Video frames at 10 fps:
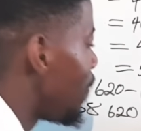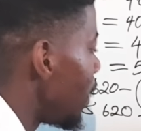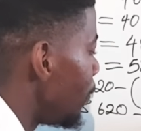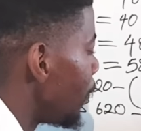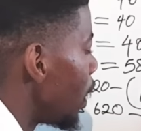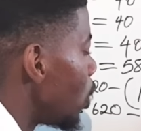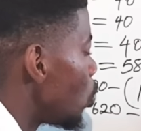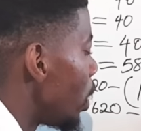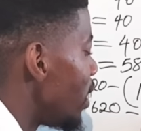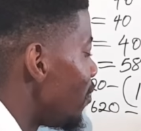here?
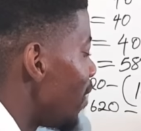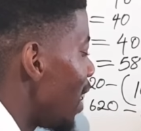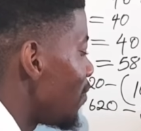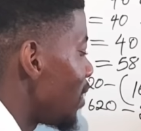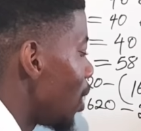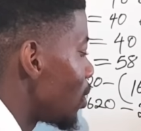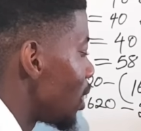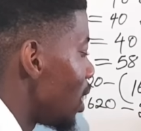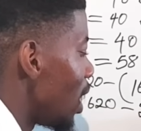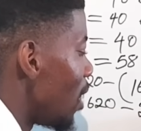twenty-five
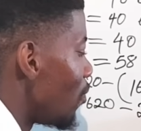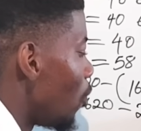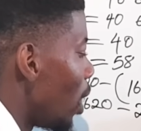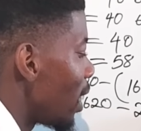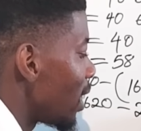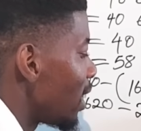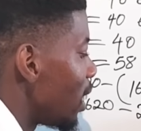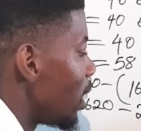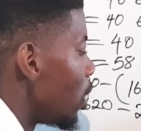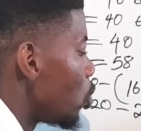thousand four
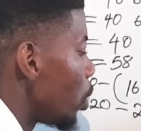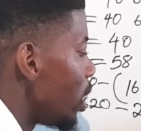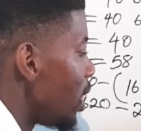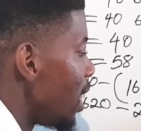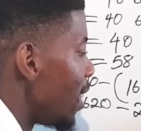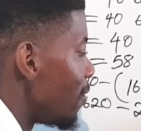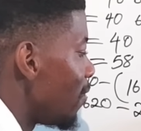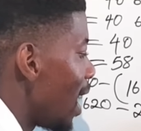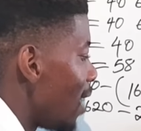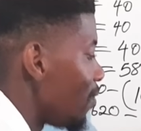hundred
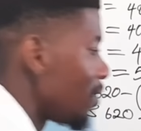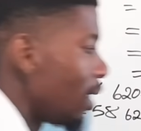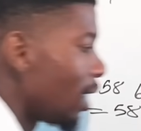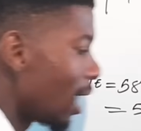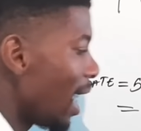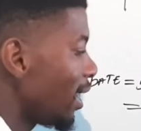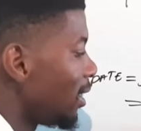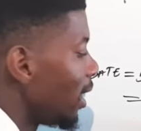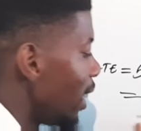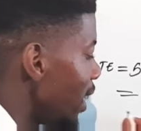twenty-five,
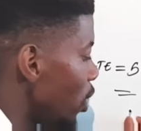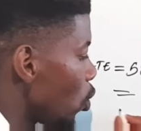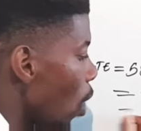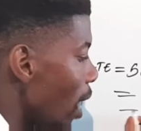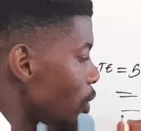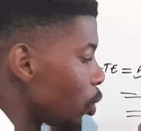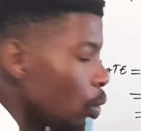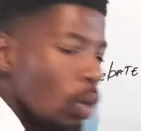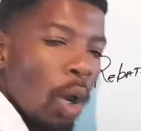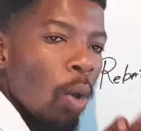right? Equals to